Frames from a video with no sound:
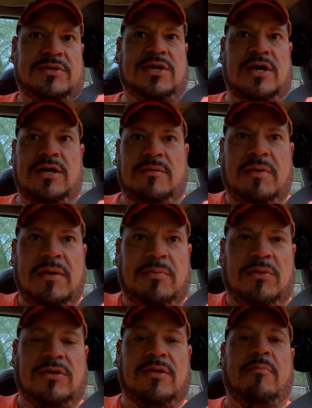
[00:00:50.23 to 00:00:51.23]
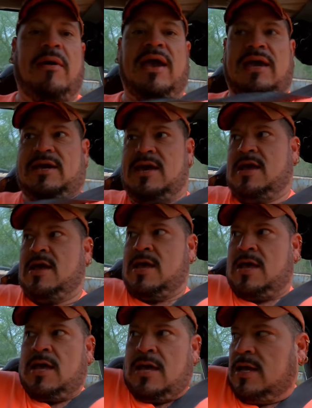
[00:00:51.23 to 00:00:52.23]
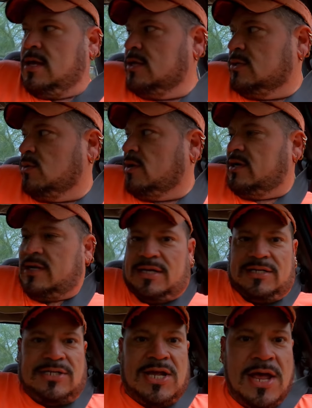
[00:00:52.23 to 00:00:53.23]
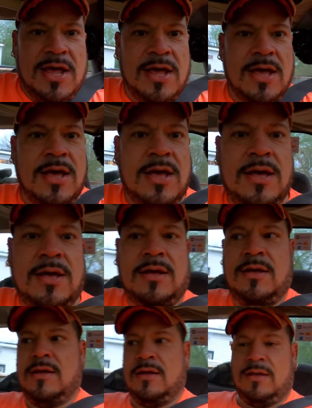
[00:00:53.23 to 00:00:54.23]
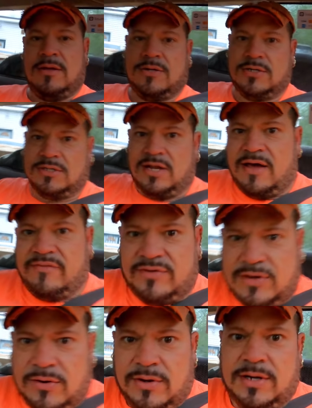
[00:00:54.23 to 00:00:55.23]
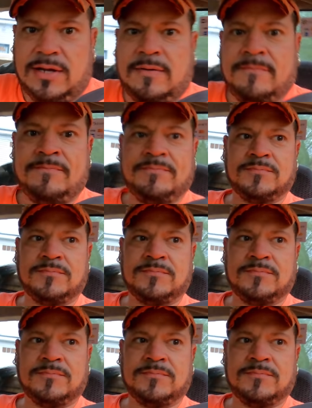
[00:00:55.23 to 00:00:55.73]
staring at people on the bank is what it is. She's laughing already.